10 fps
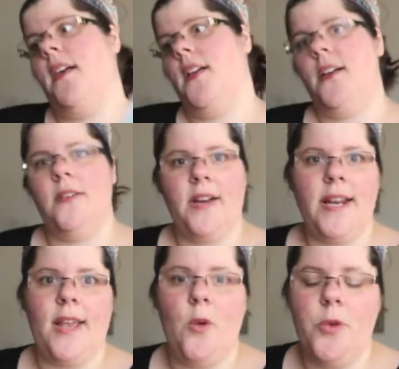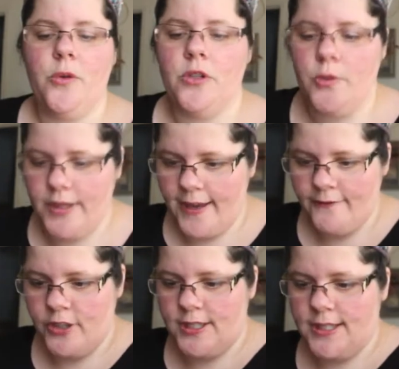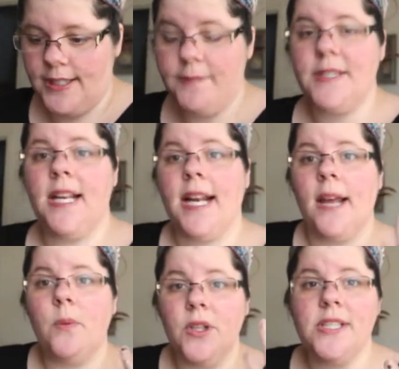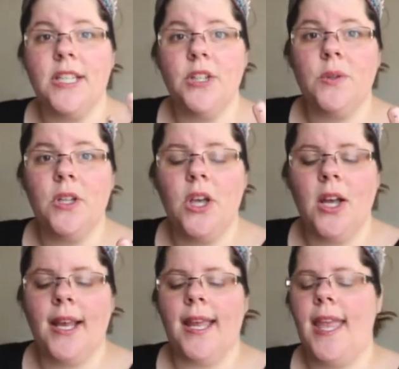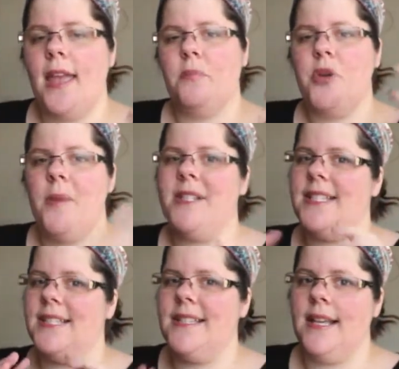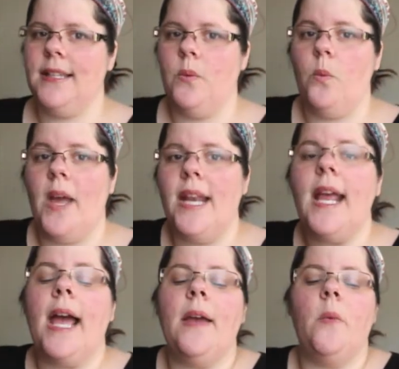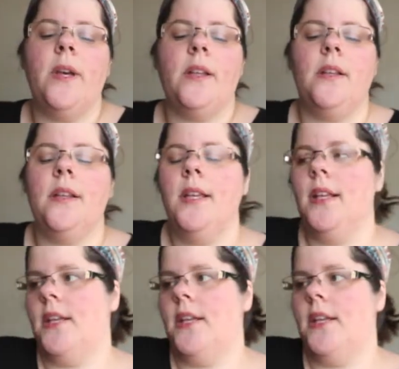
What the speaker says: Alright, I hope you enjoyed that first glimpse, and I will take you along. I can't promise exactly when I will